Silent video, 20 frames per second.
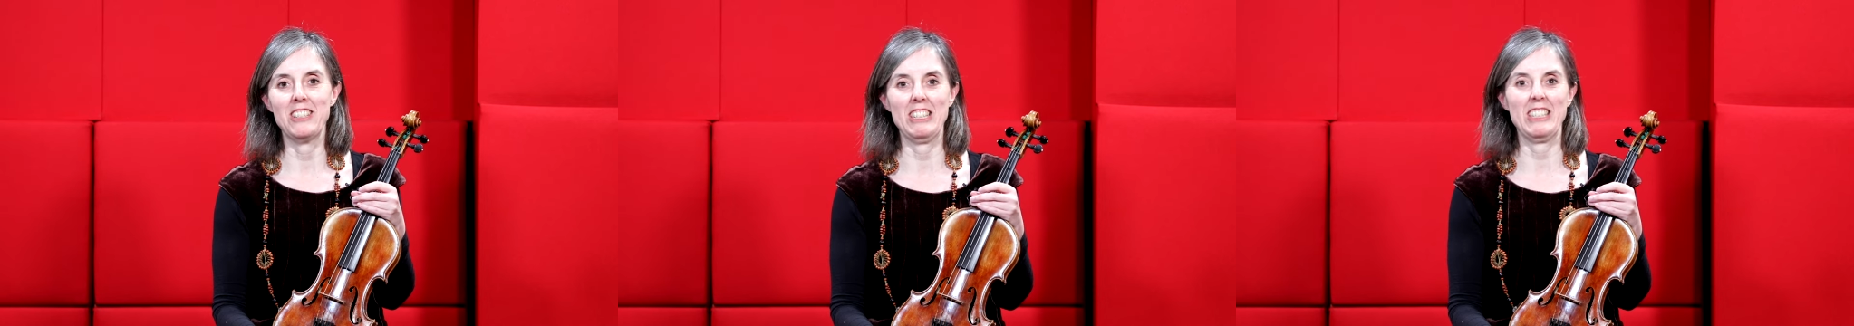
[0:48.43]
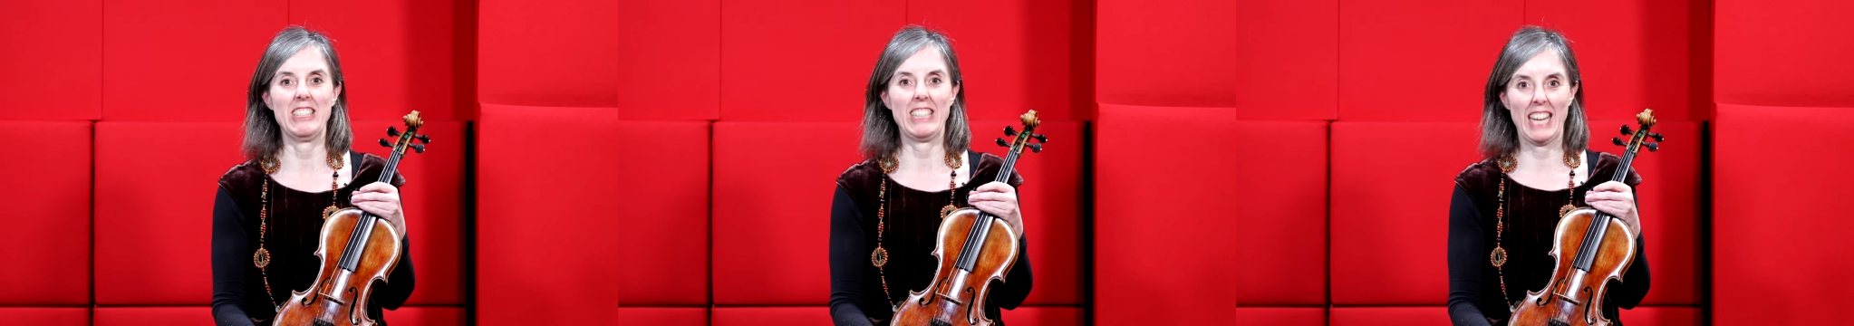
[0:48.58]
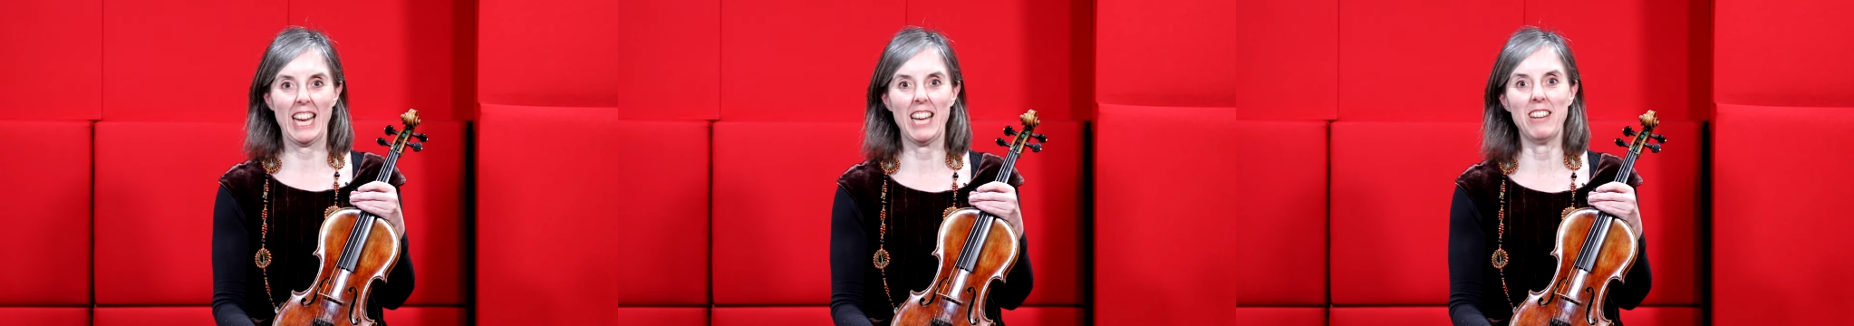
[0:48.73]

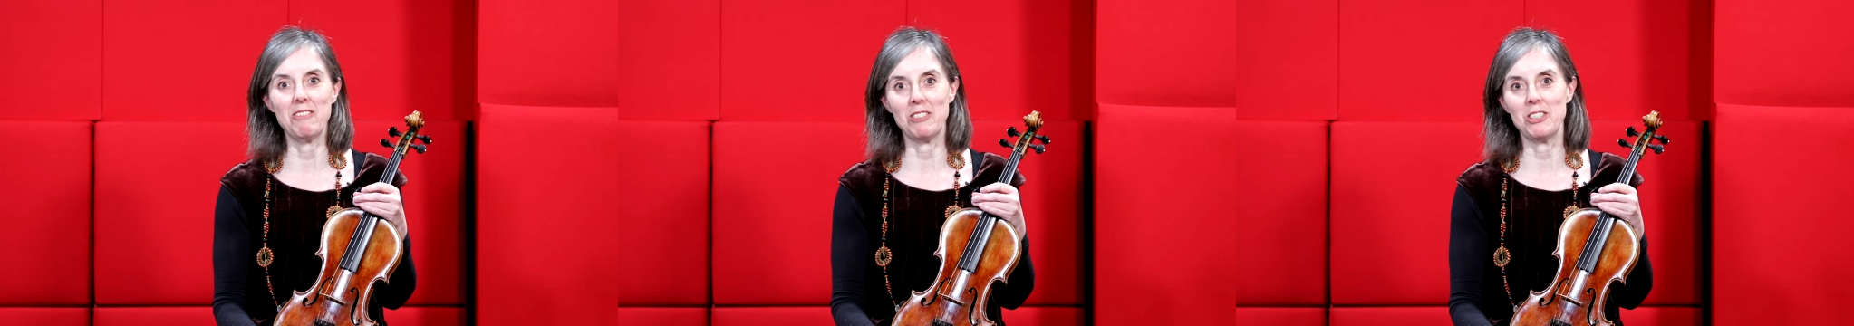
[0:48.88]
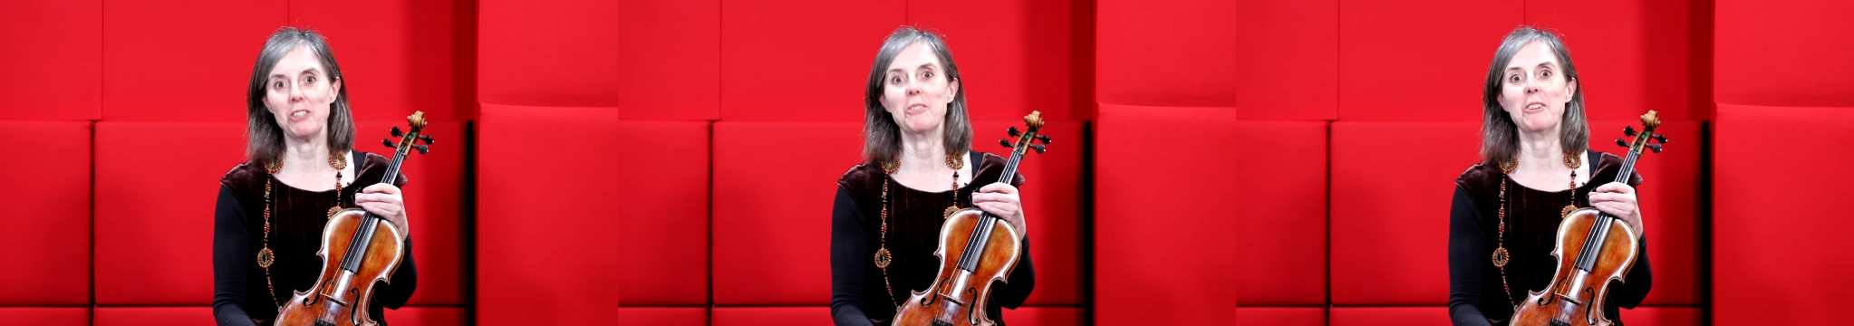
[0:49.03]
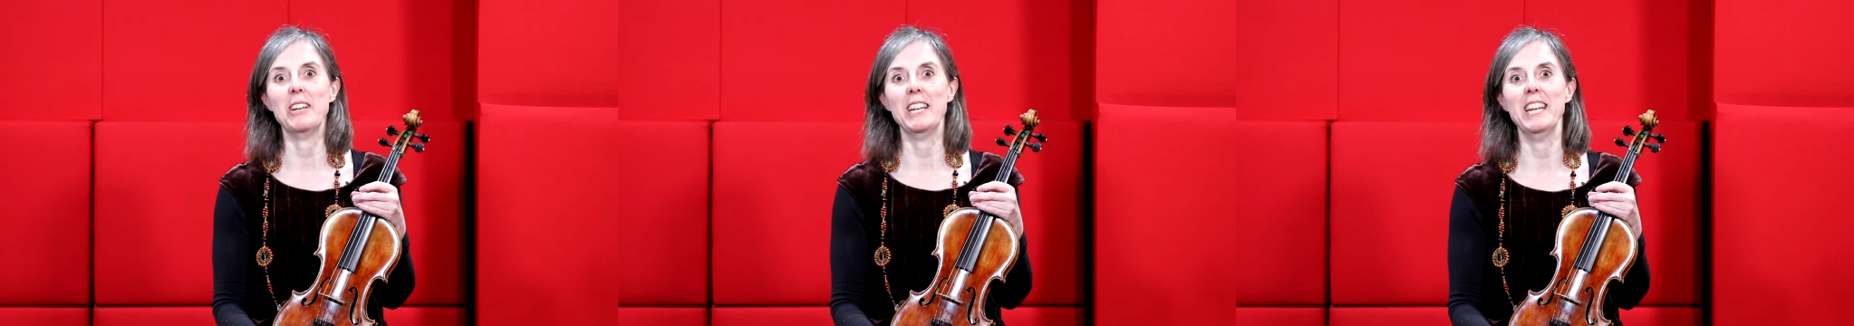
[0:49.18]
just keep
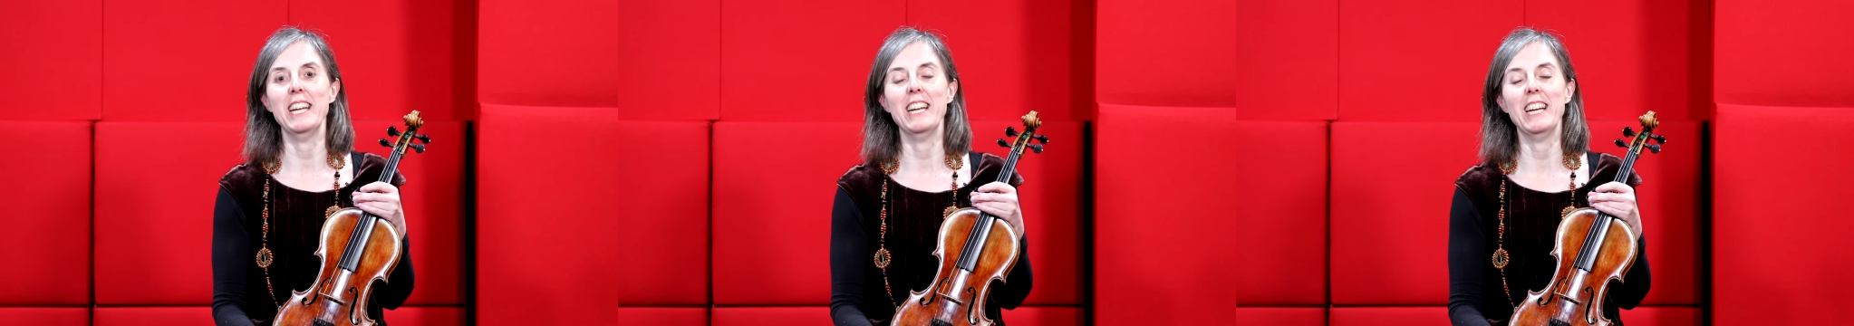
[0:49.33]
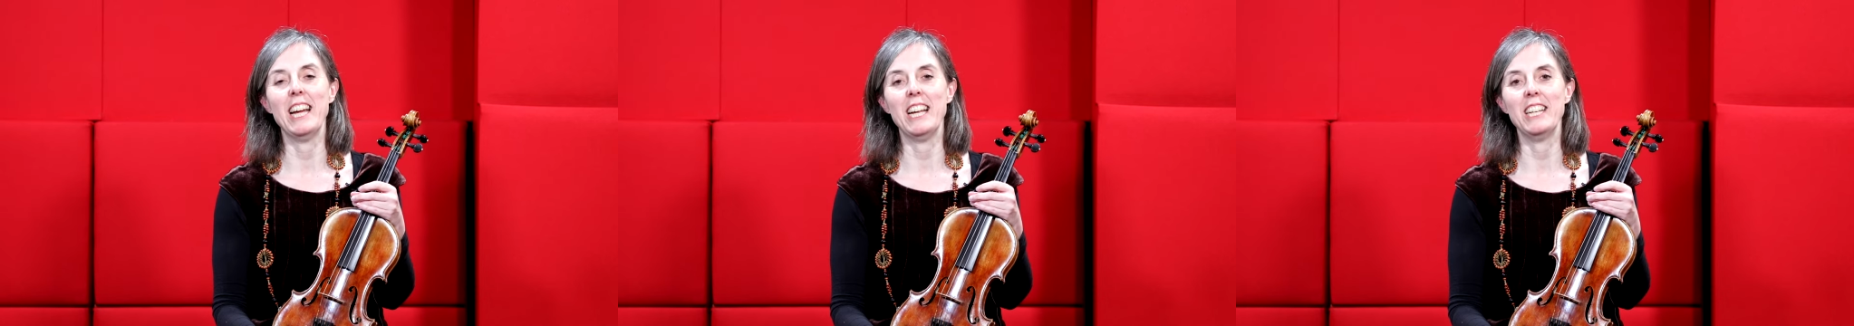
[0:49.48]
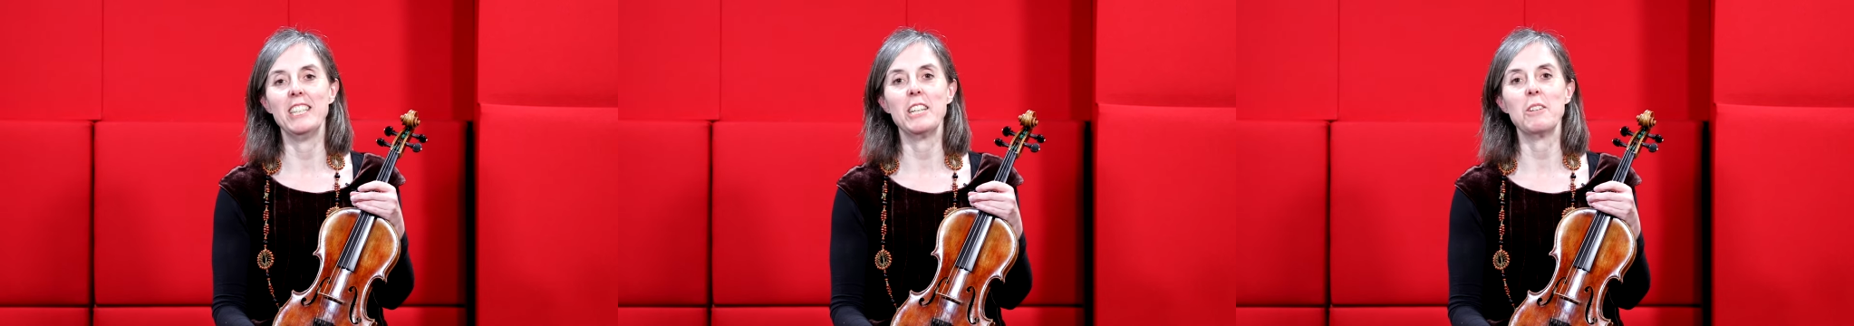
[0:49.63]
doing it
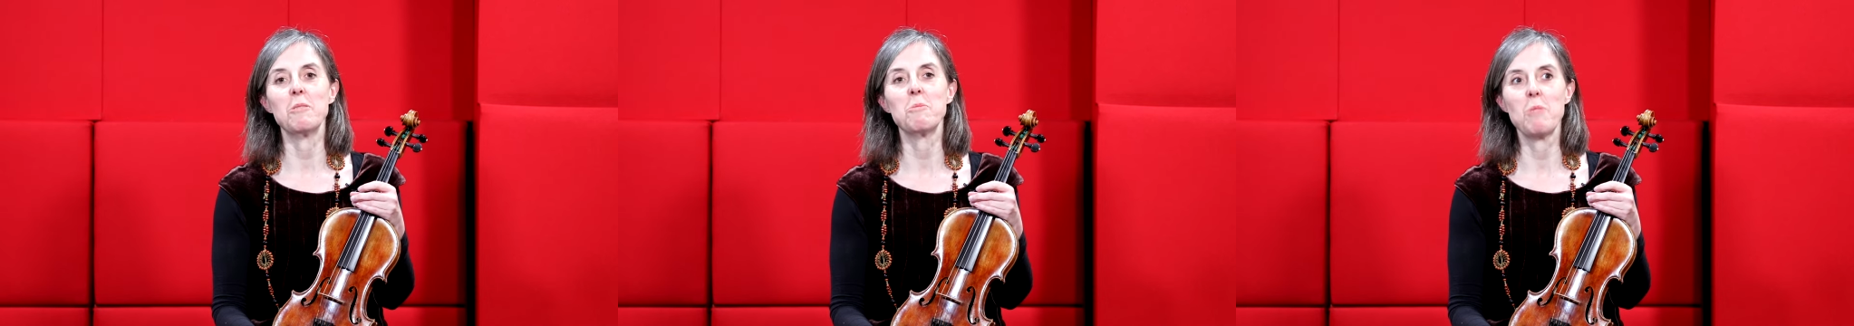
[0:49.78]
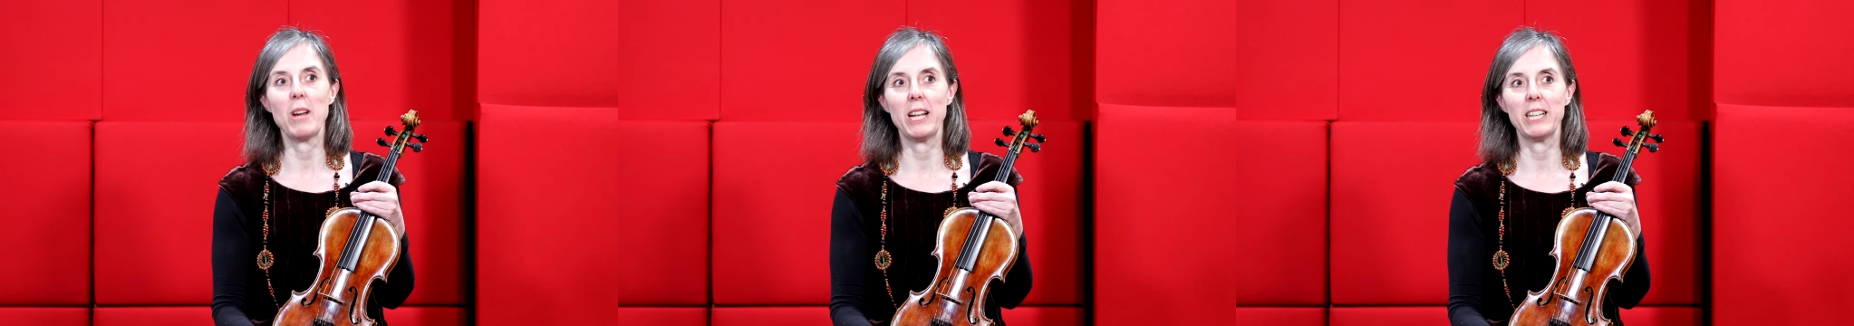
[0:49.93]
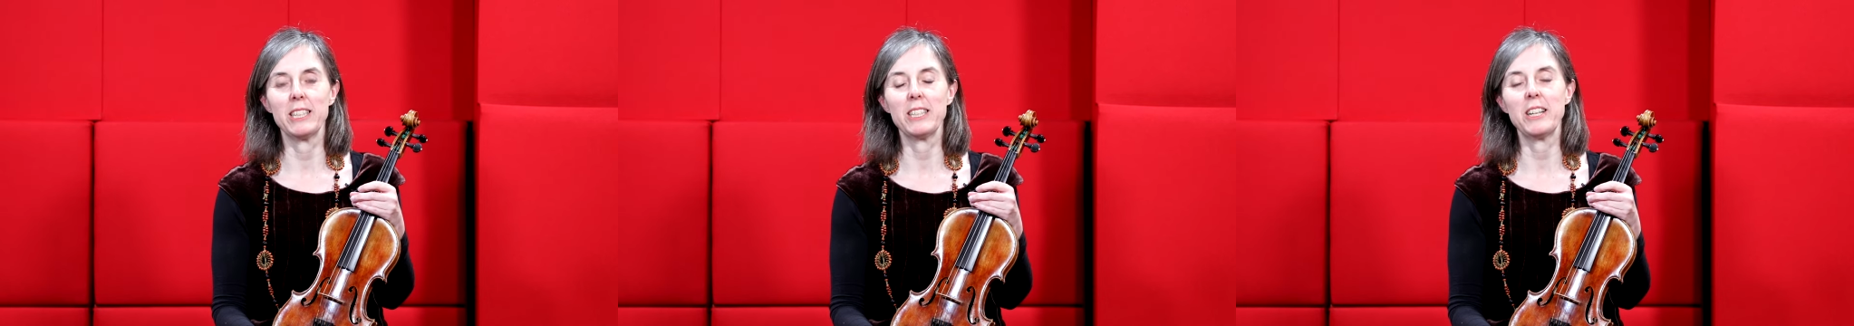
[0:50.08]
and it
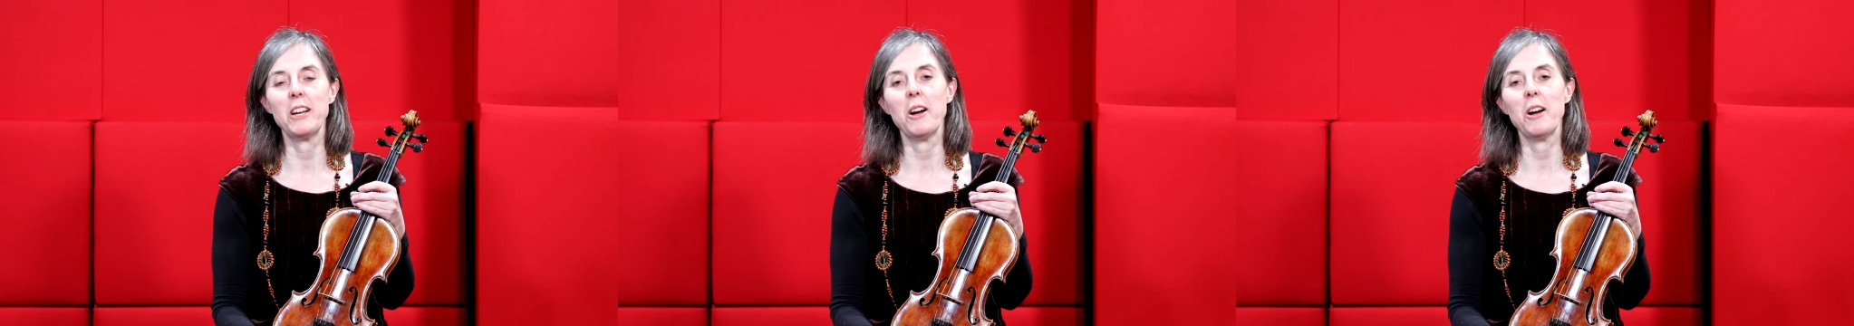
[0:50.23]
will